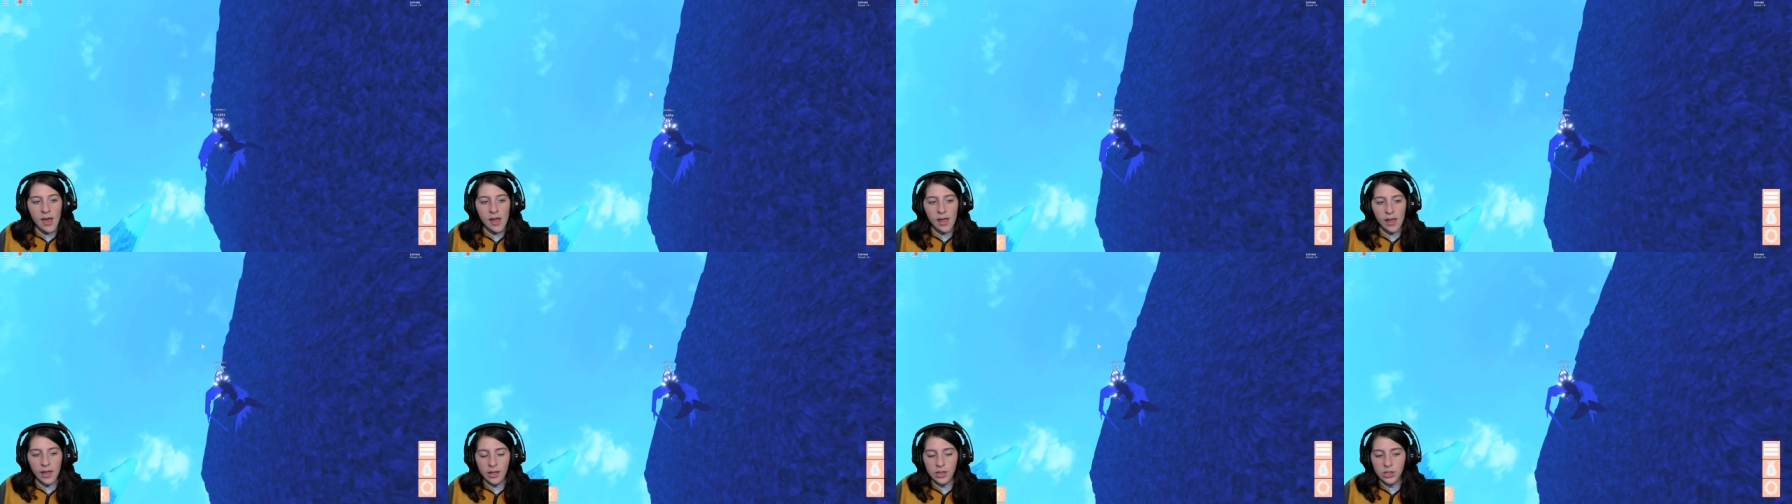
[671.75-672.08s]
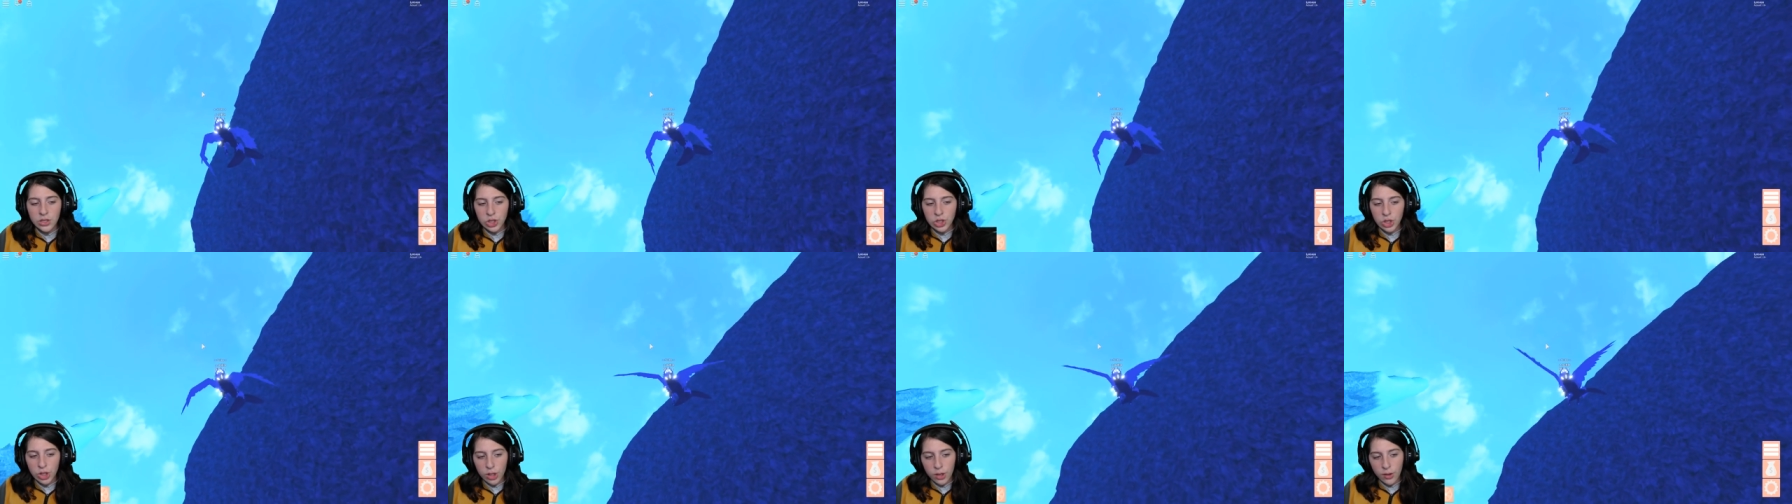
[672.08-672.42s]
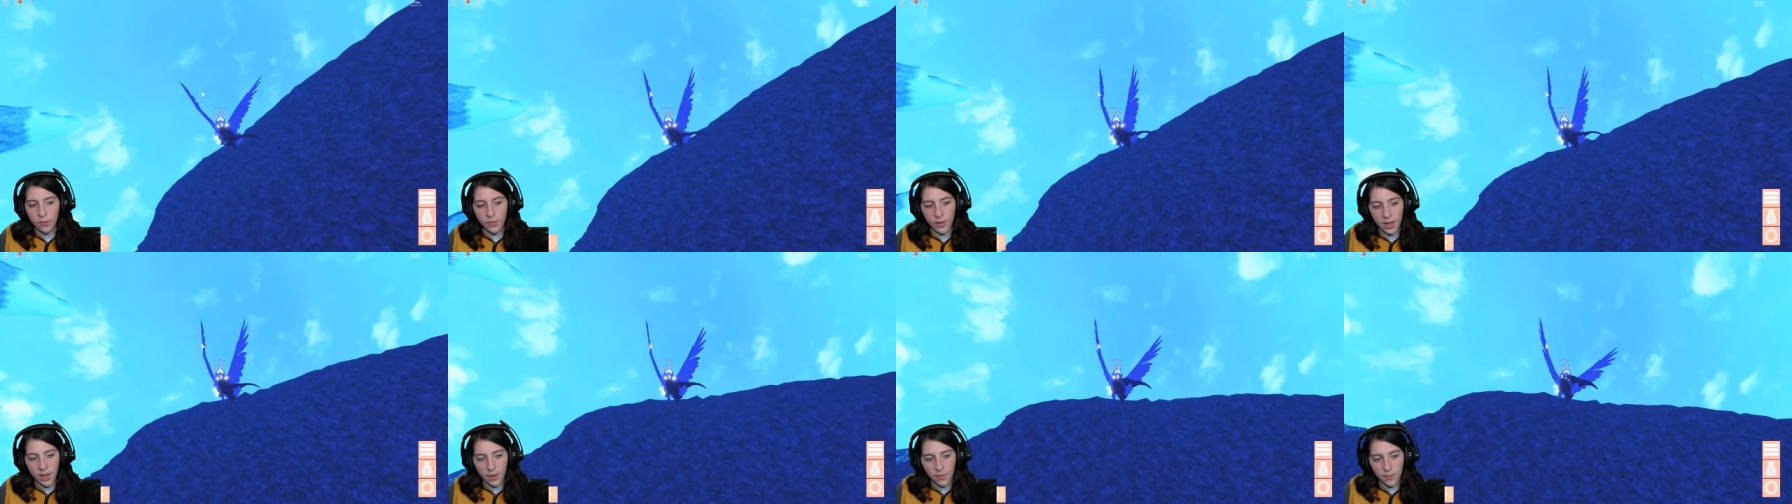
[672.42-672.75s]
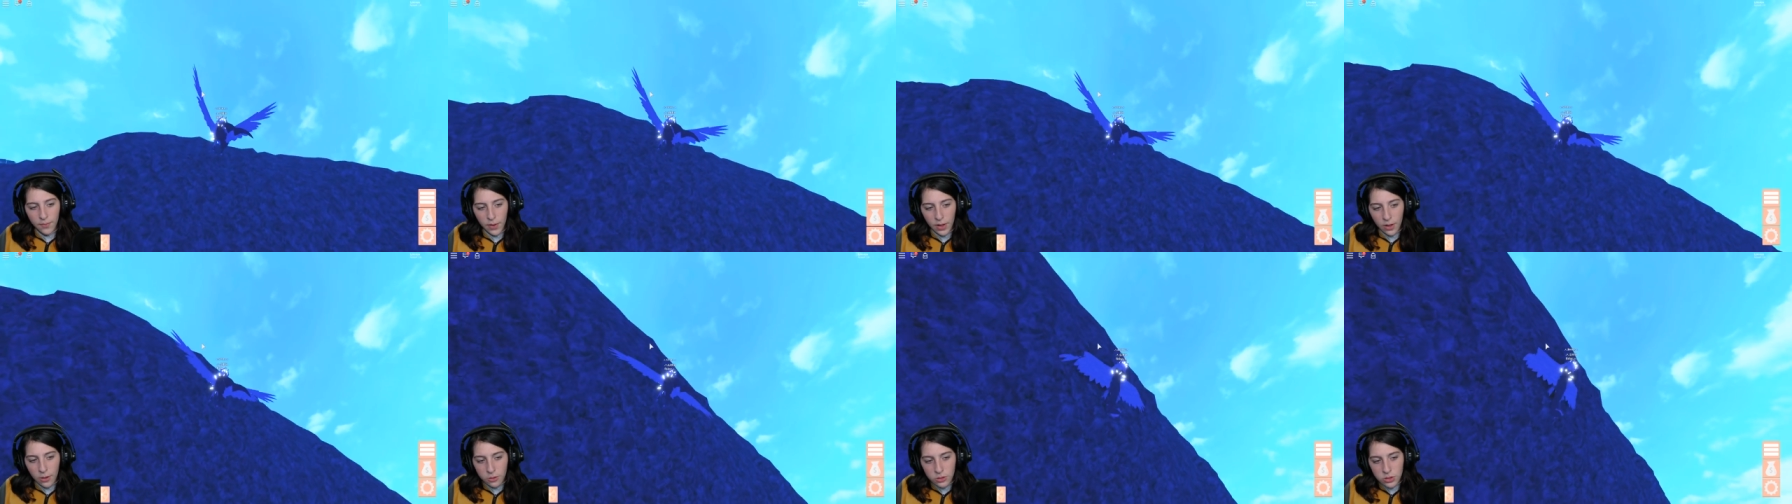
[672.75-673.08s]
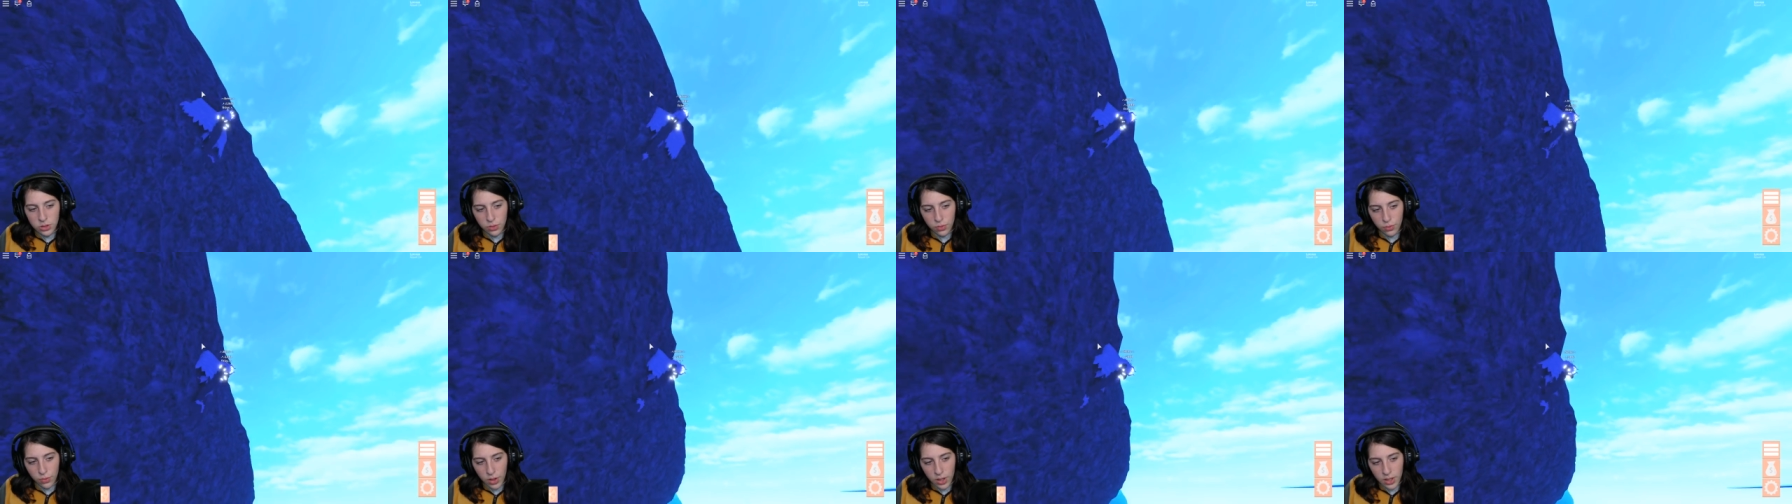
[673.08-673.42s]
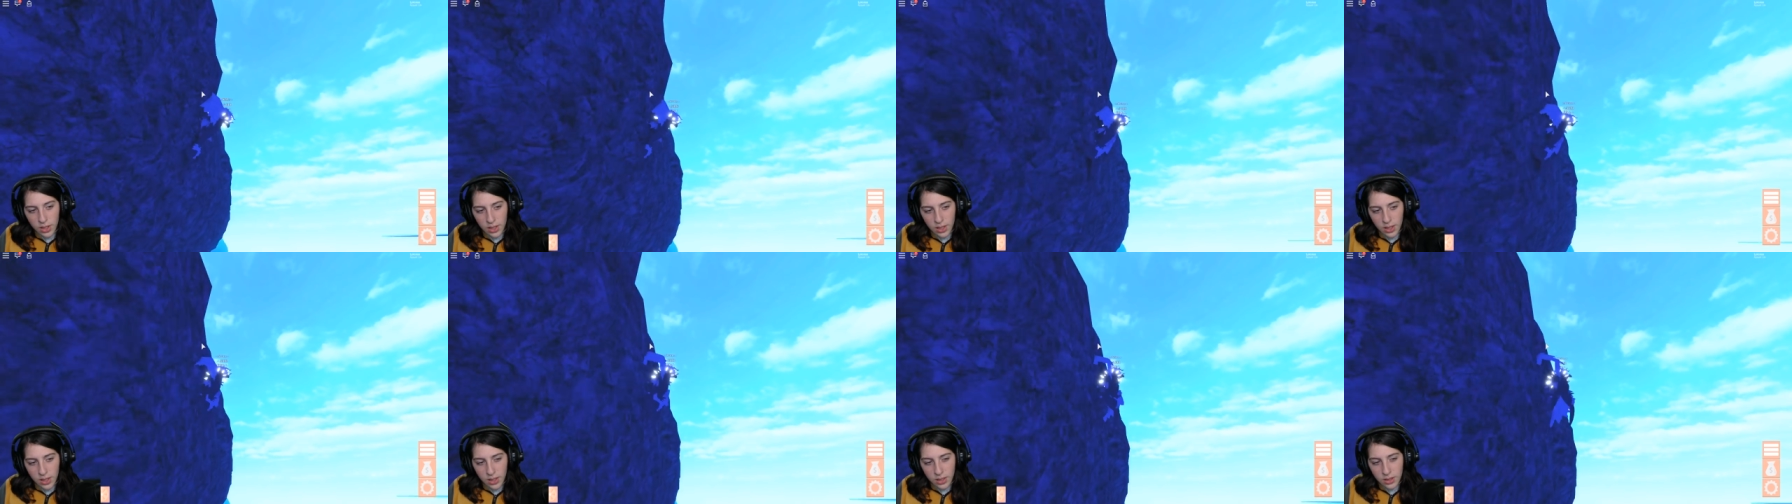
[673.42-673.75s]
It took me about
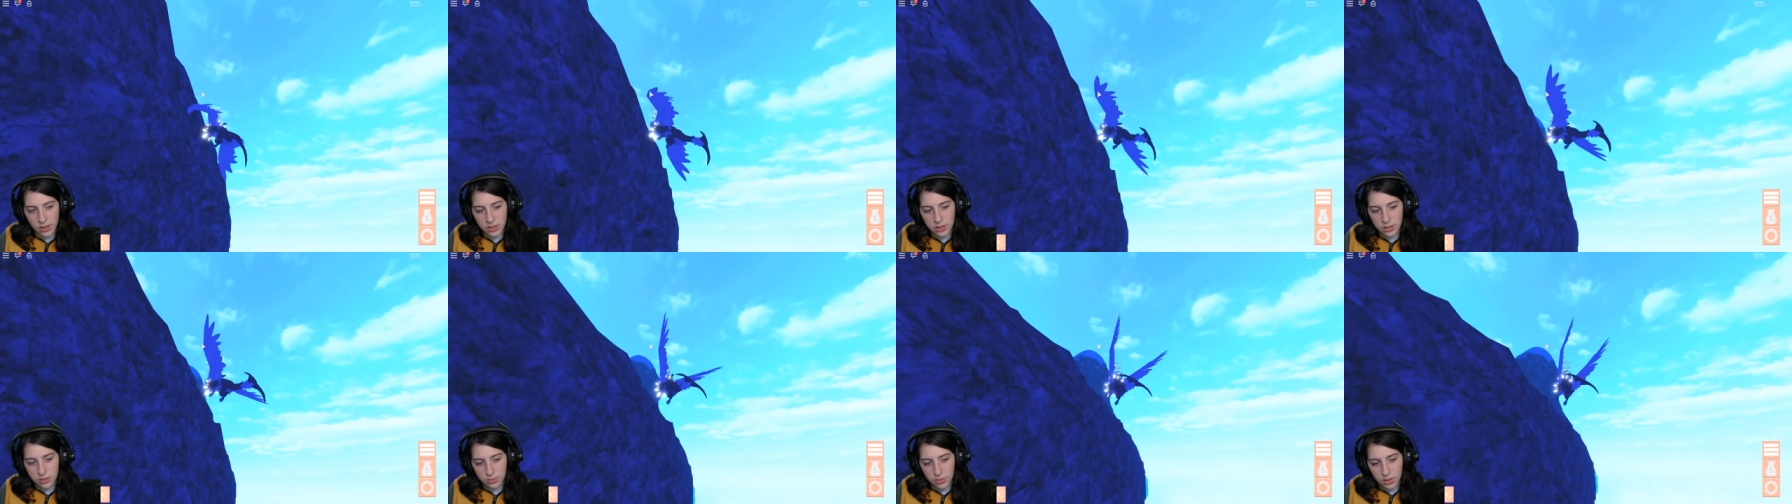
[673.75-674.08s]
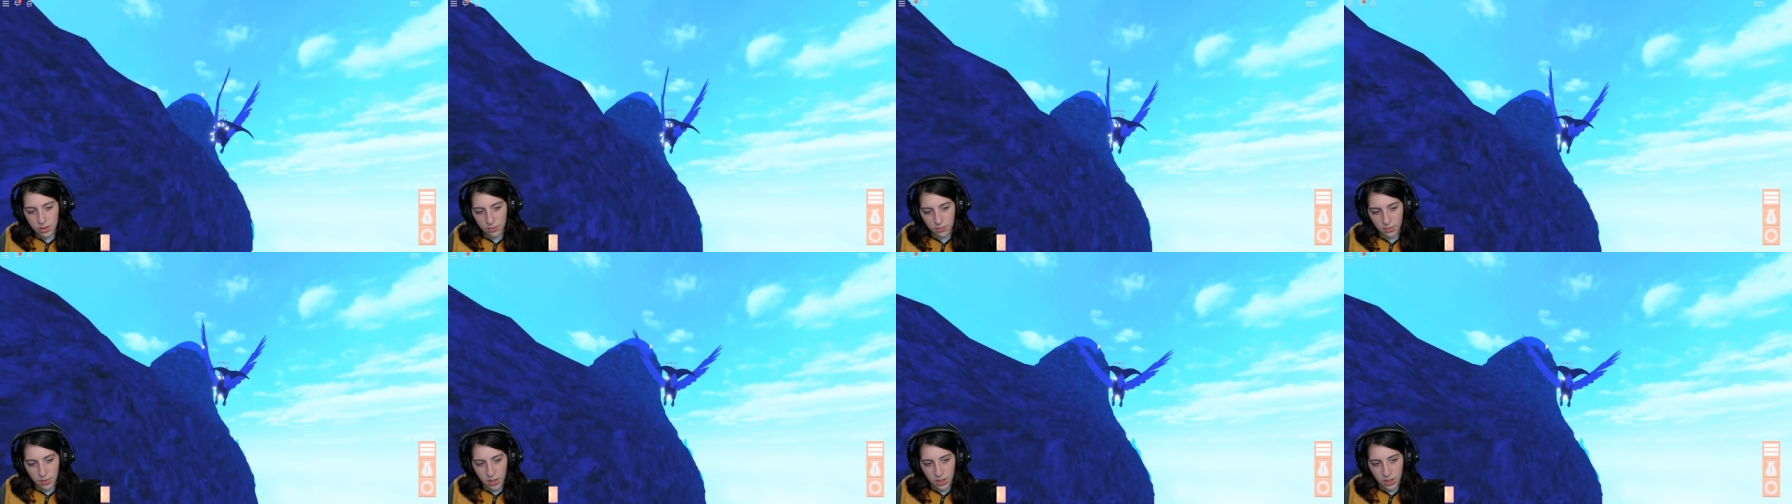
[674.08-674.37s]
20 something